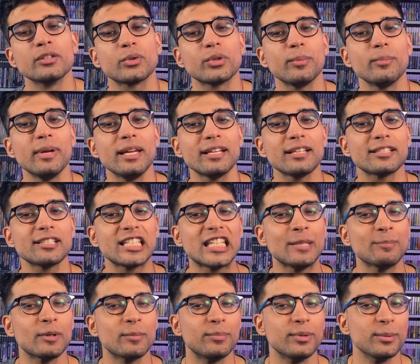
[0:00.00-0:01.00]
So So to make his
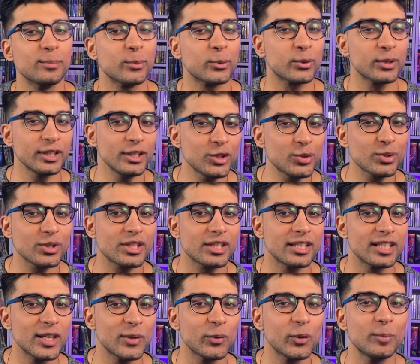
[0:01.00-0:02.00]
team a bit more
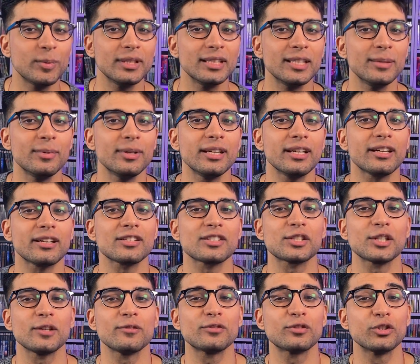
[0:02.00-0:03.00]
interesting, we'll be limiting
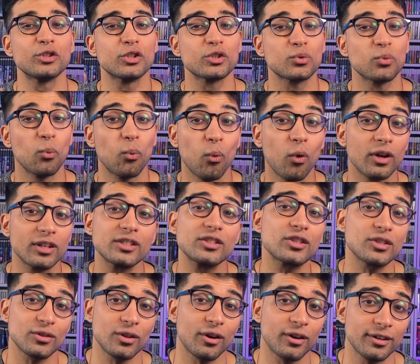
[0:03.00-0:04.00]
ourselves to just
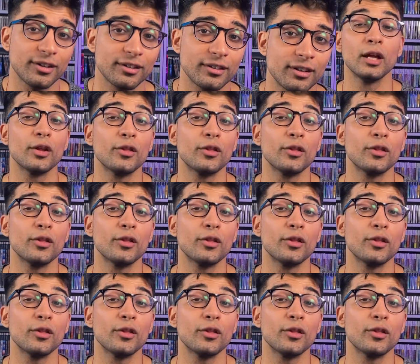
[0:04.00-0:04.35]
one starter.